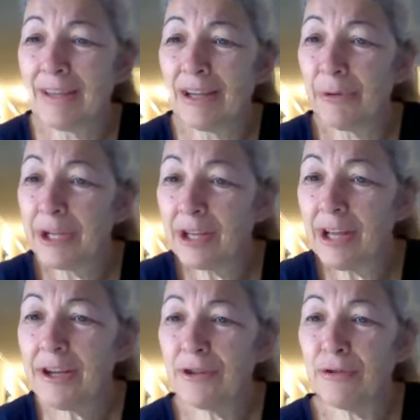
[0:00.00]
Oh, in
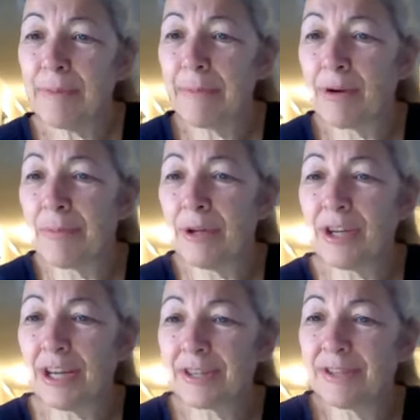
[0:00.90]
Connecticut, you pay property
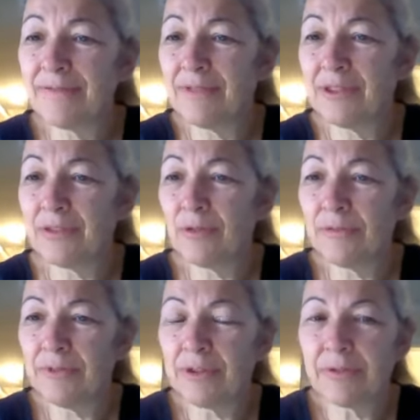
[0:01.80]
taxes in
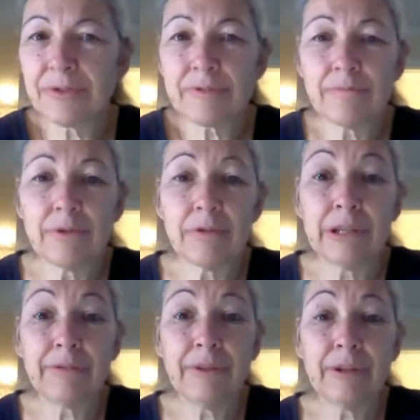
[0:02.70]
on vehicles.
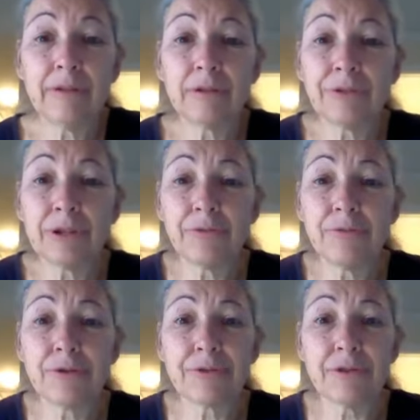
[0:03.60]
Well, don't tell New
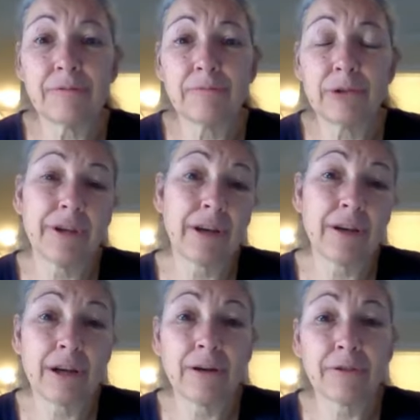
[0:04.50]
Jersey. Well, you
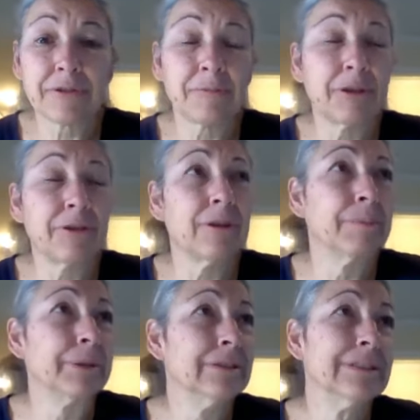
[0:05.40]
can now because I'm not there,
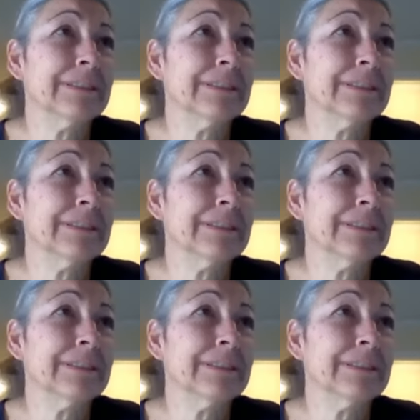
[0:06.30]
but